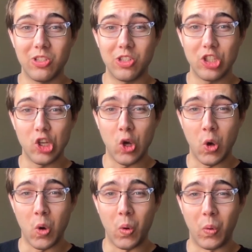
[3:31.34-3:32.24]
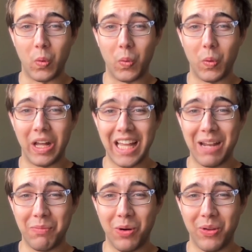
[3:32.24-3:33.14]
So, a
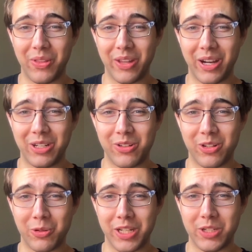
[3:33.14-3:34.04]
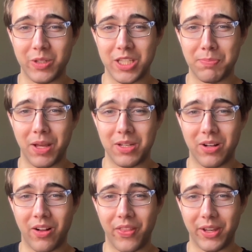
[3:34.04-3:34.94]
lot more than the $100 you initially
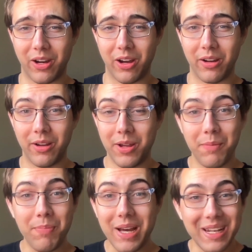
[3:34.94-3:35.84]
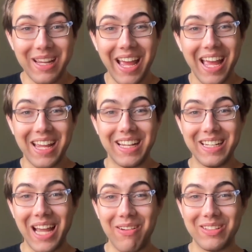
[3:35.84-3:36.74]
spent on the car. But,
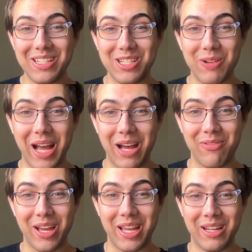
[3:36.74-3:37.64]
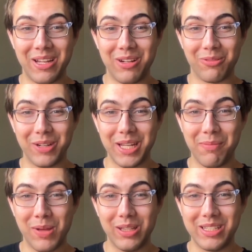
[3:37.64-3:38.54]
hey, now at least you have a
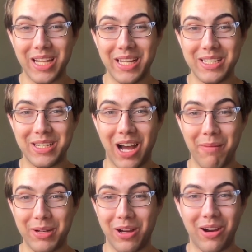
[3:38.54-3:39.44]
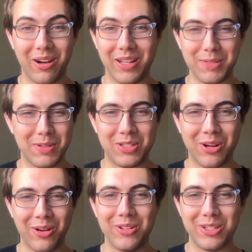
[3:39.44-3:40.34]
rehabilitated Comet car that's
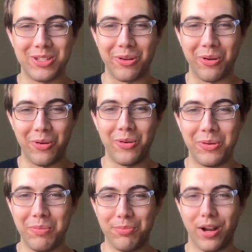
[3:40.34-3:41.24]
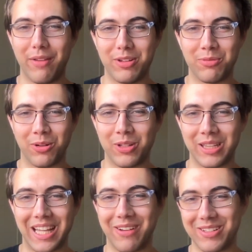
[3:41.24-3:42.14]
been turned into your own private
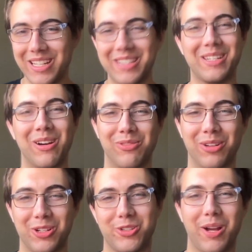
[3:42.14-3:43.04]
rolling lounge. Let's go for a